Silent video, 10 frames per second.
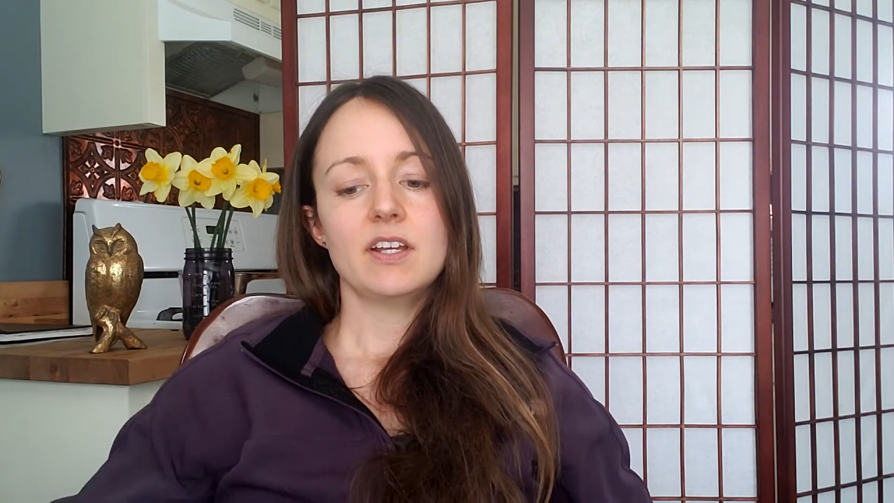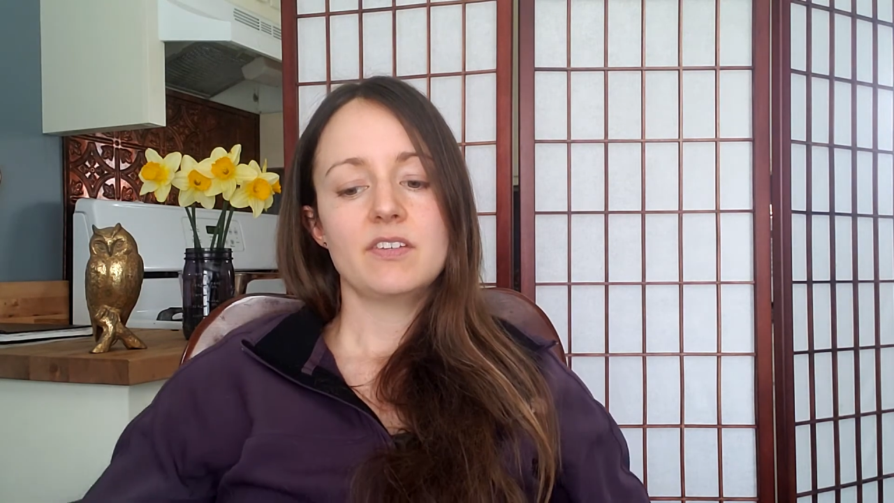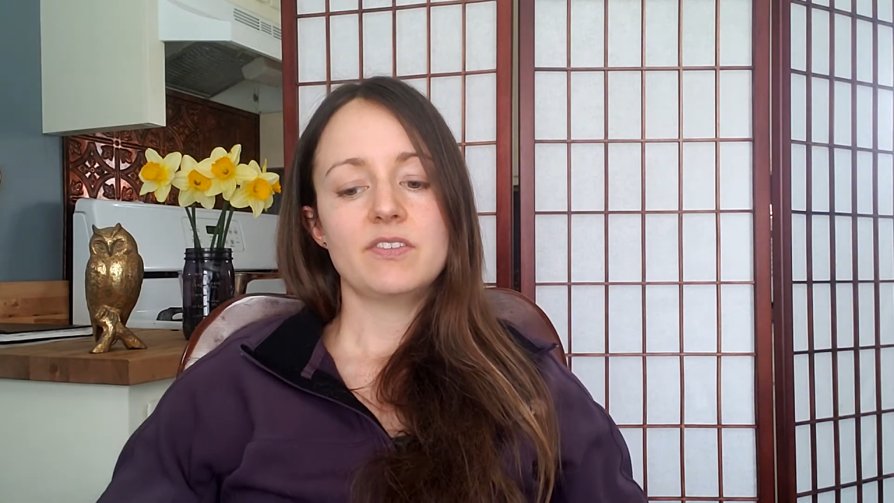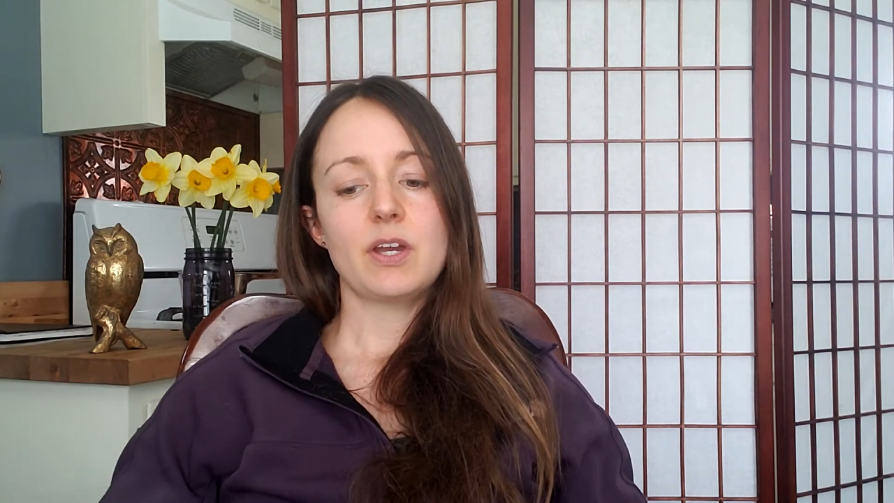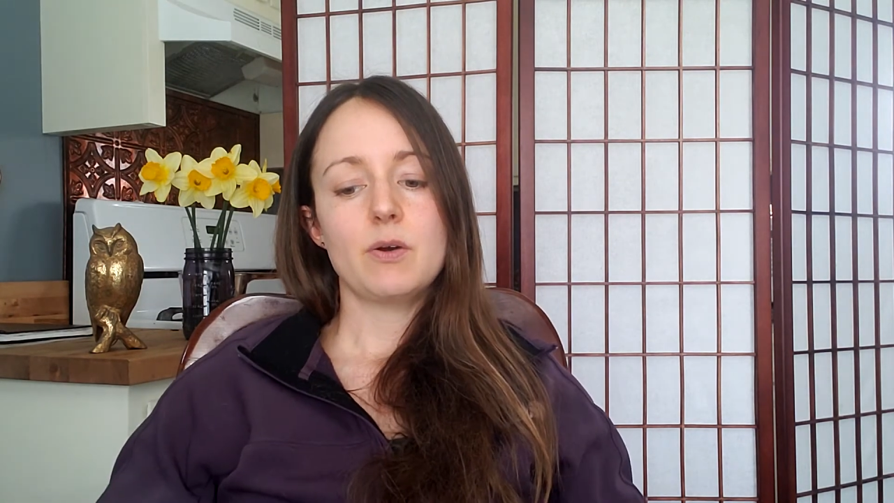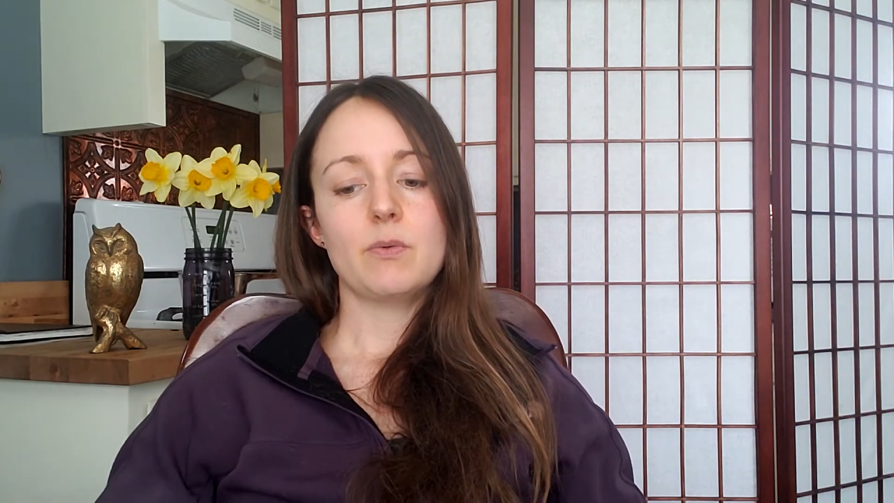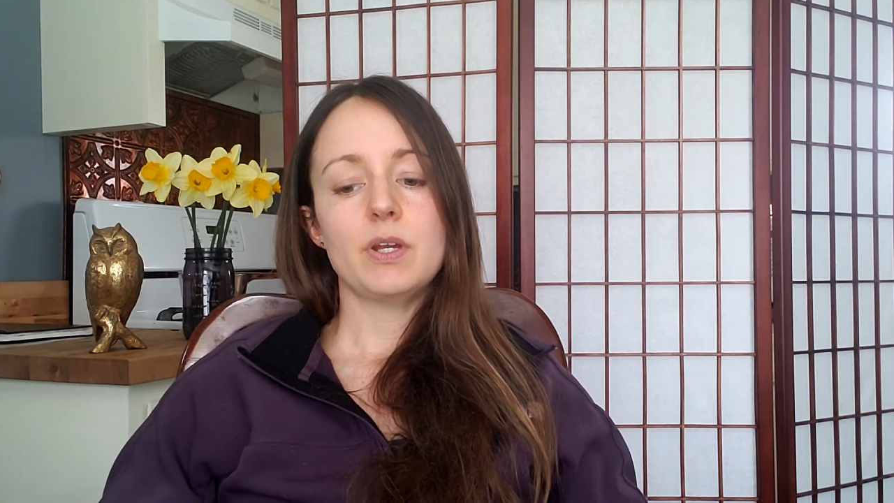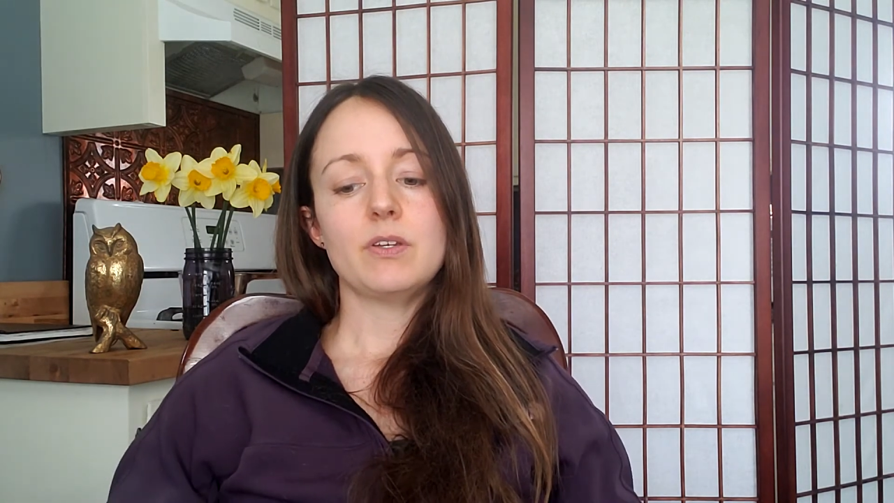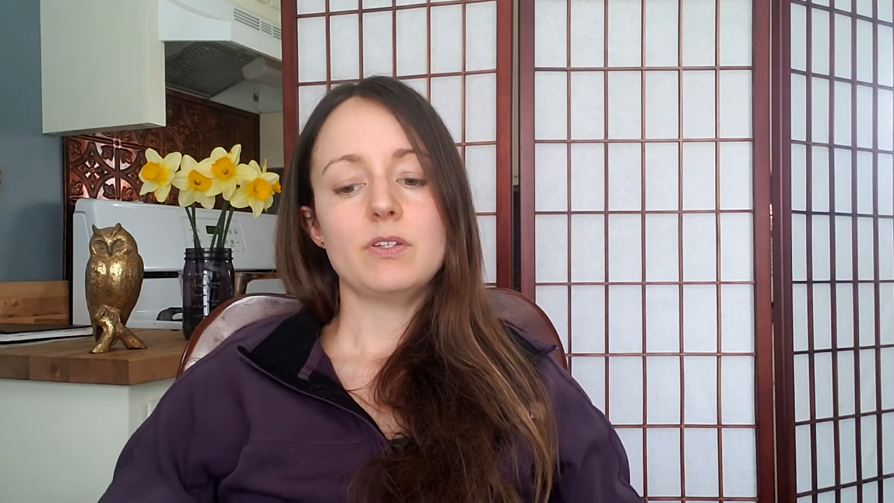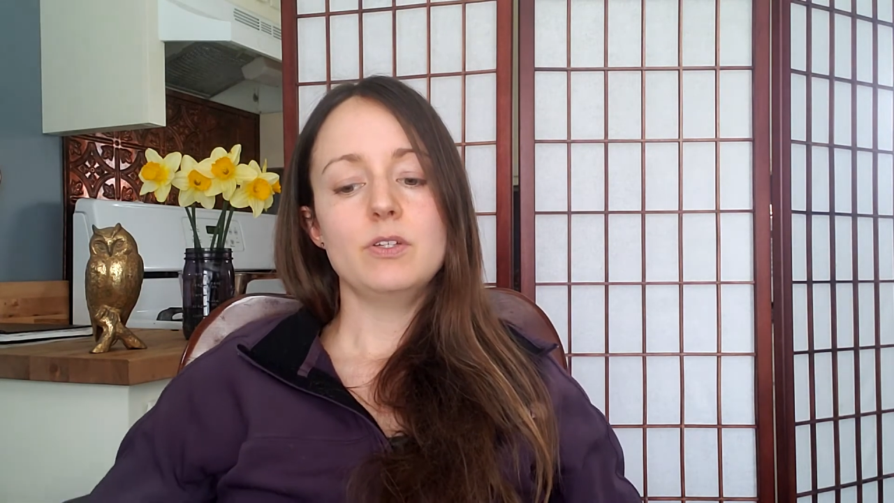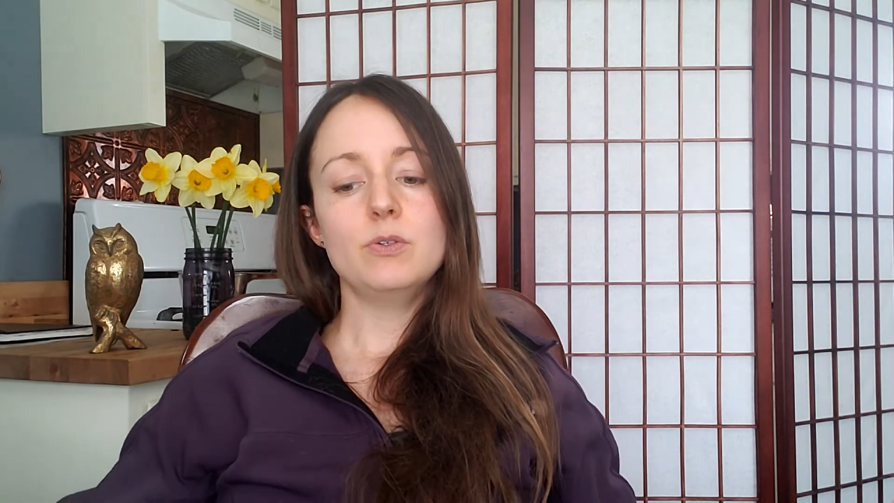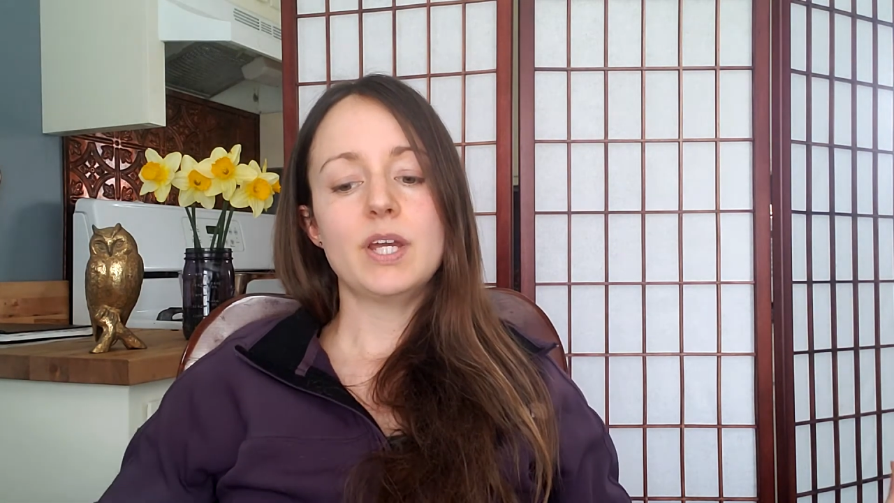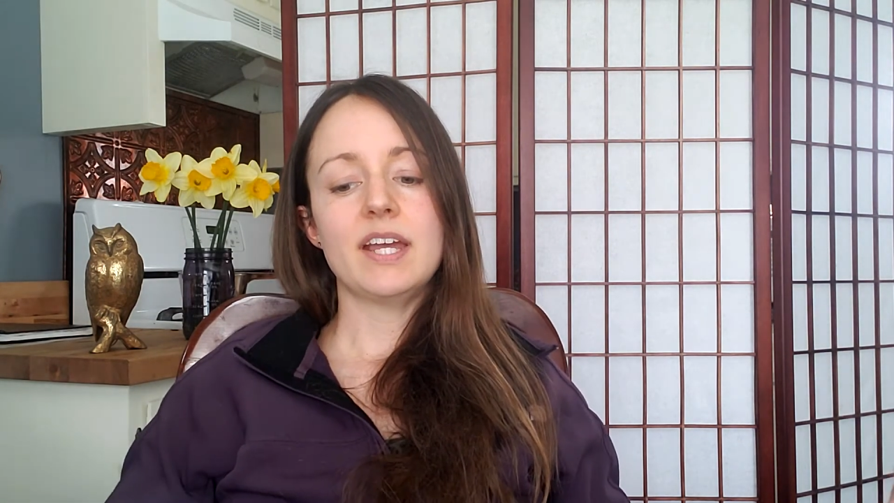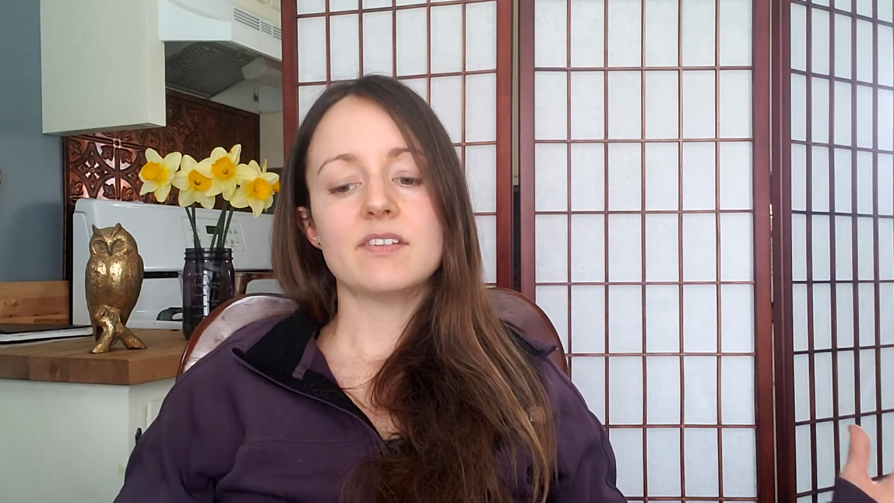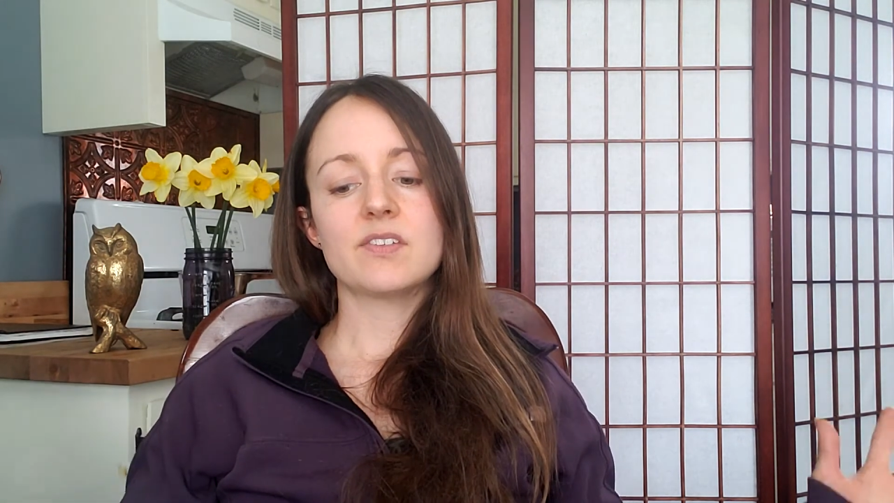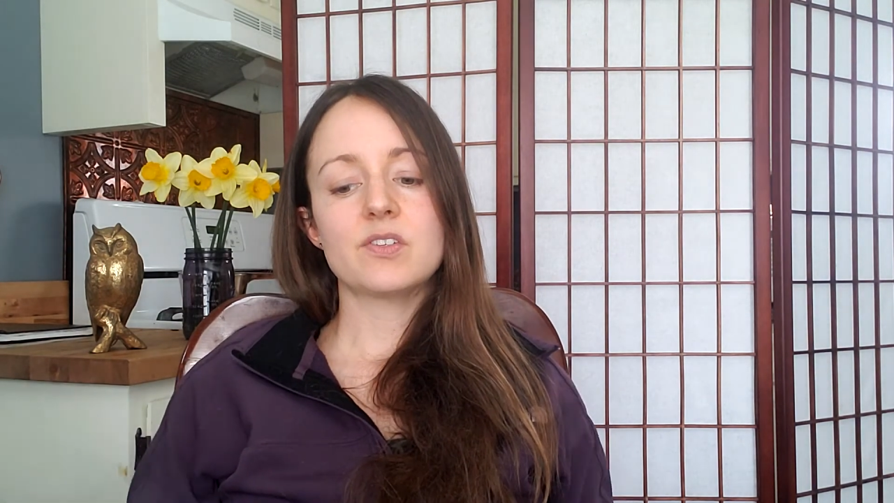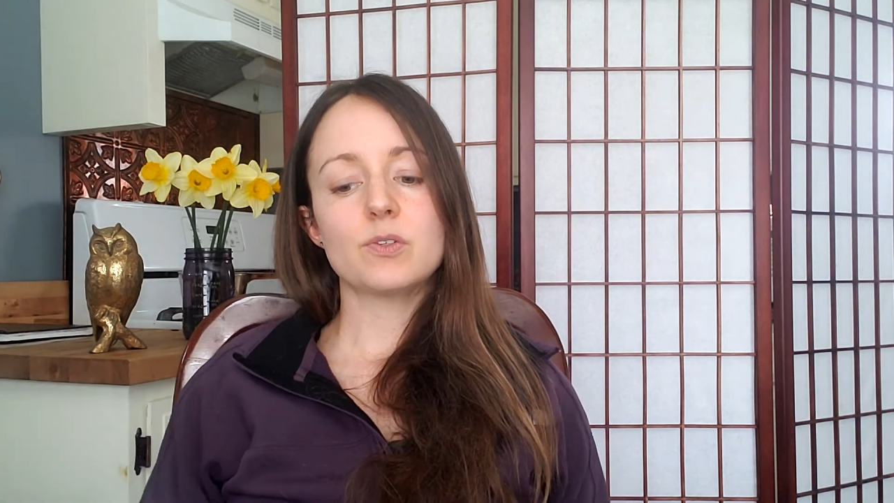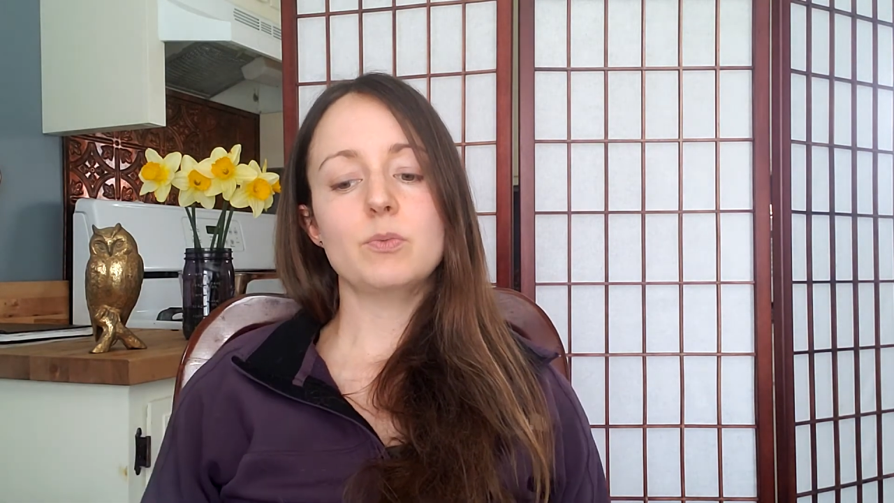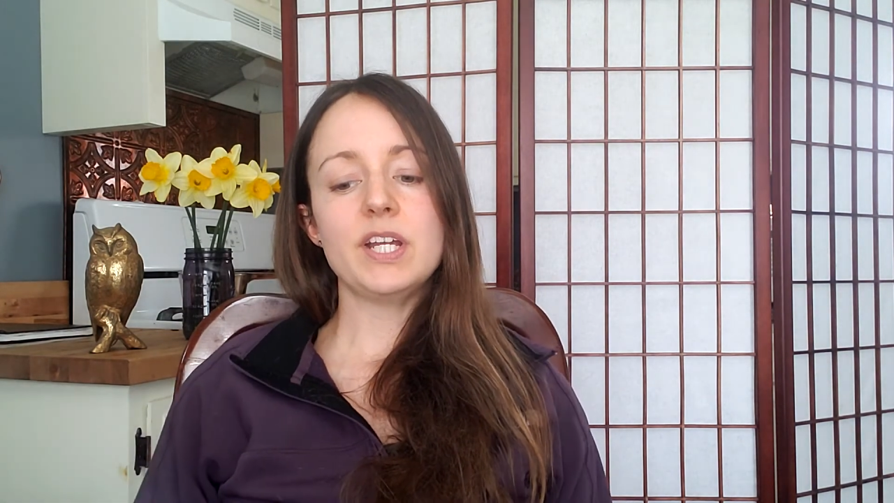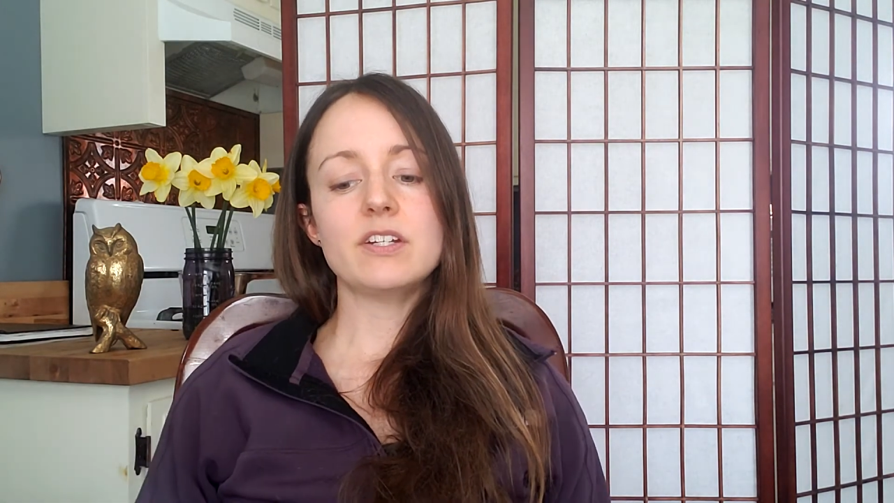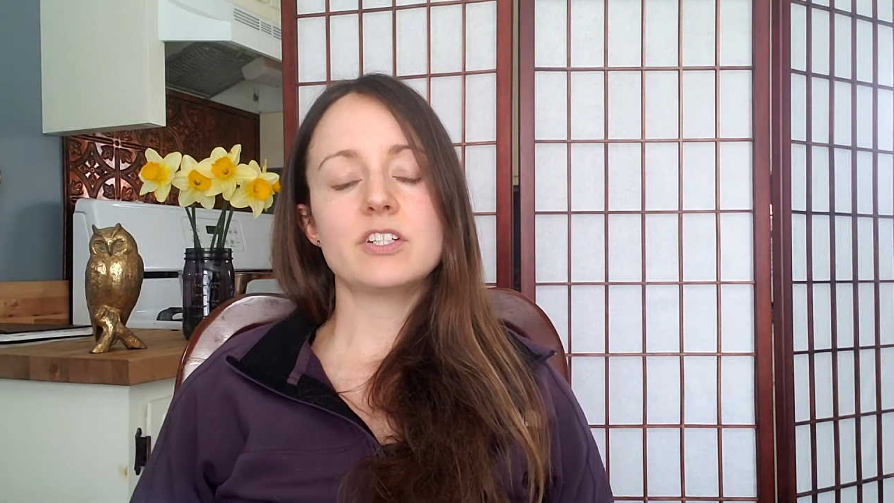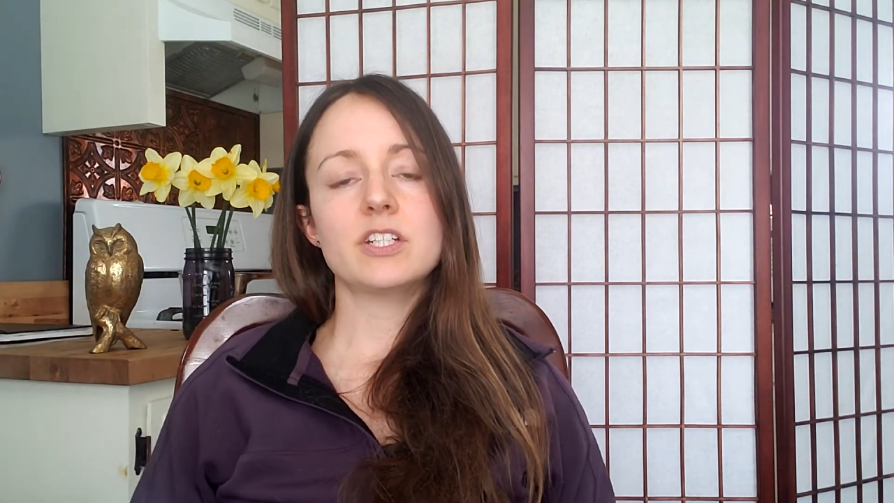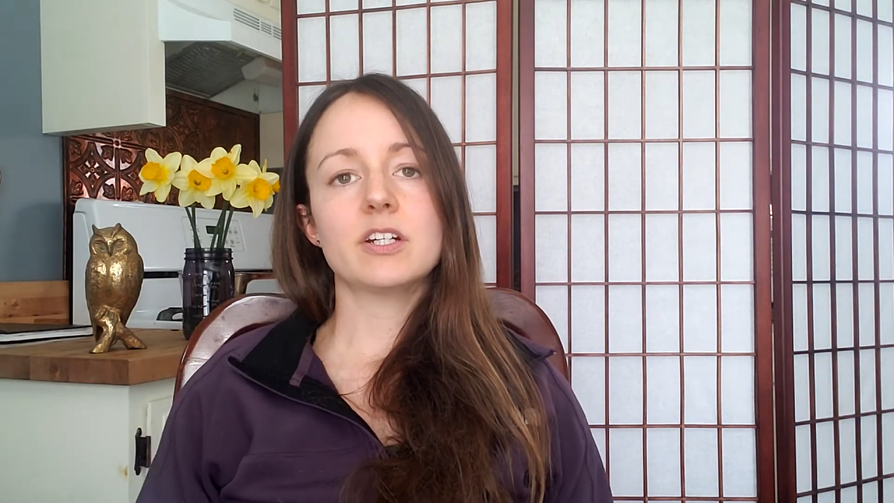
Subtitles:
So you can switch